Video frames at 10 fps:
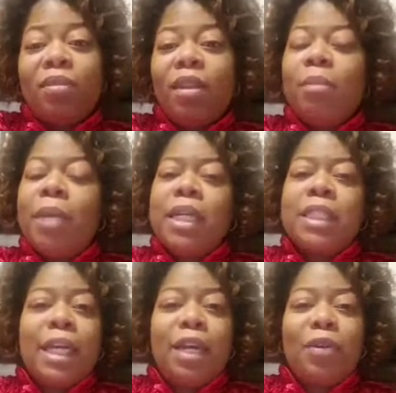because
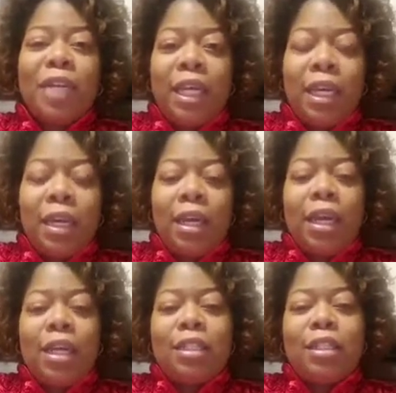they don't get it.
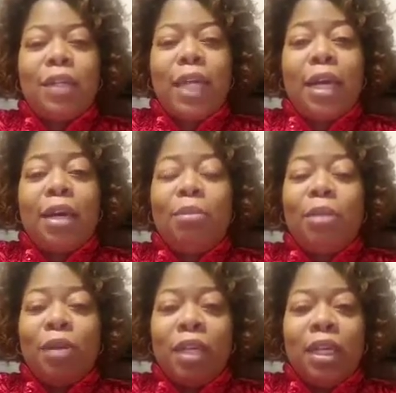So that
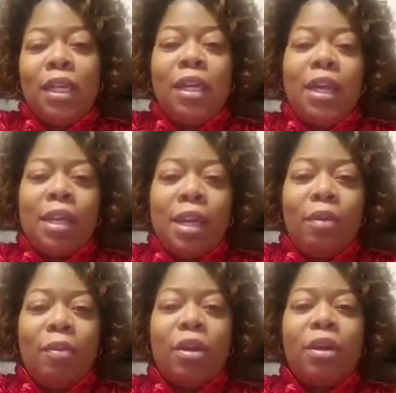community and that
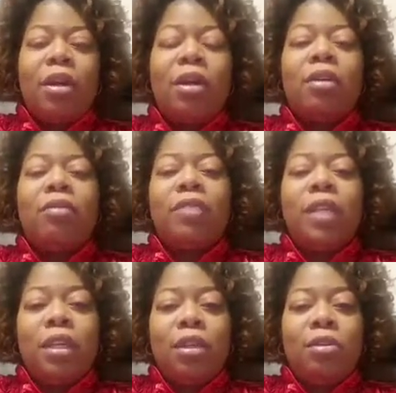network of
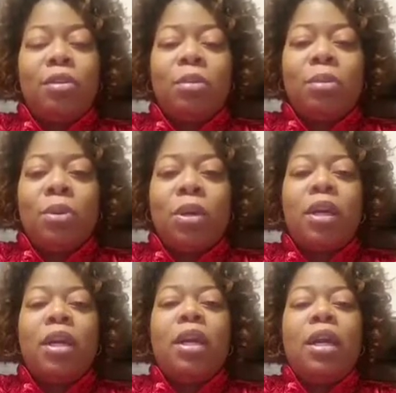NICU support
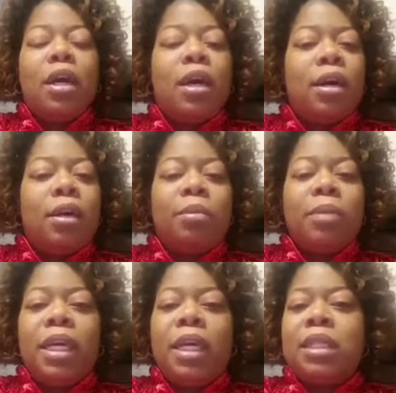
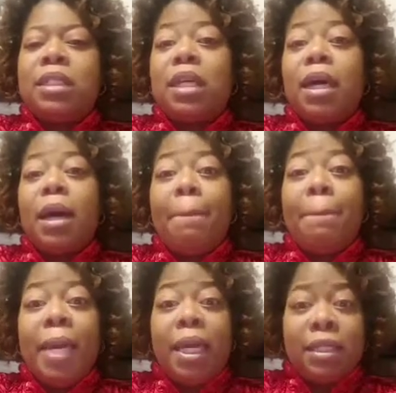is
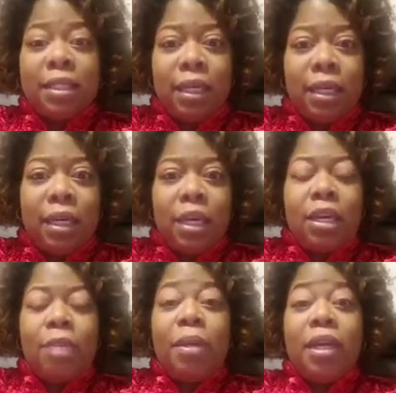amazing,
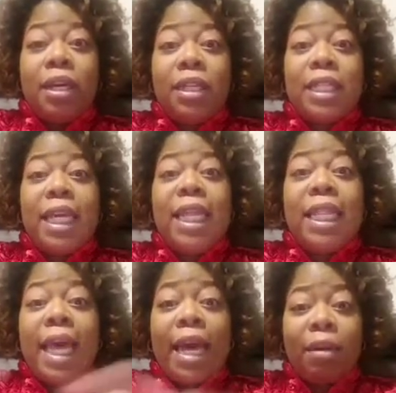because in
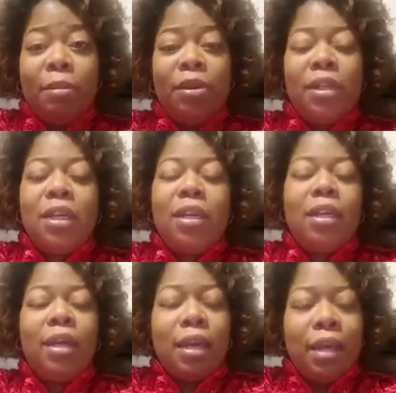that community and
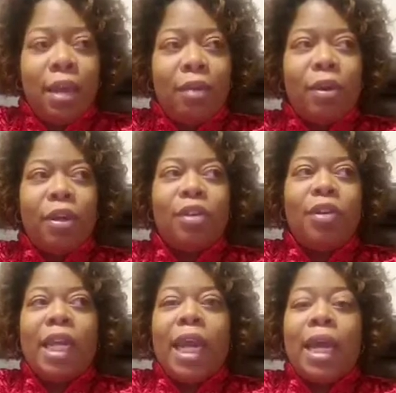in that network, you
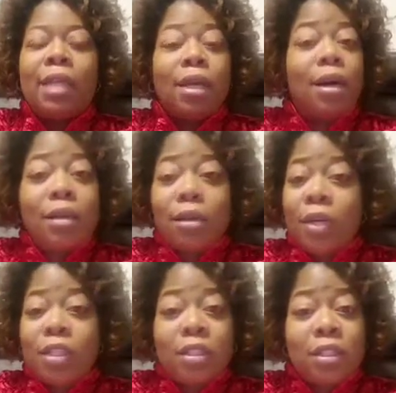can ask all the
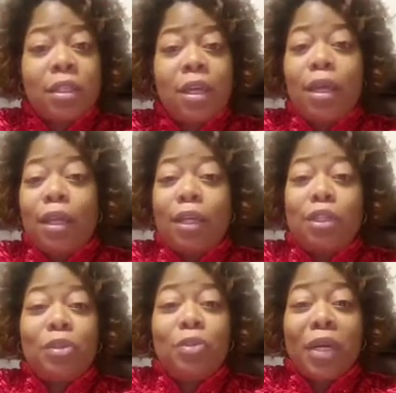questions
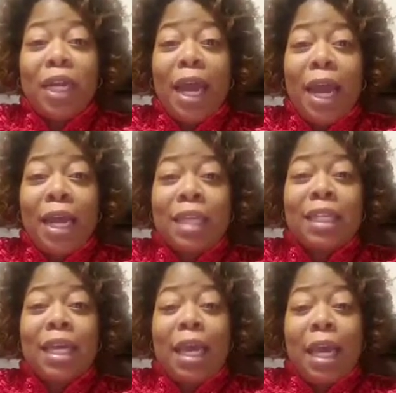that you want to ask
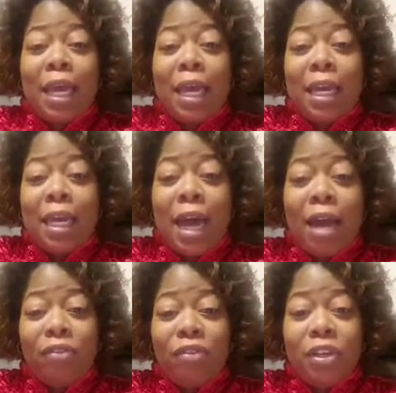and
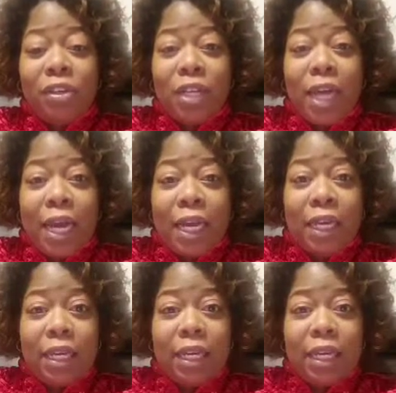not feel like,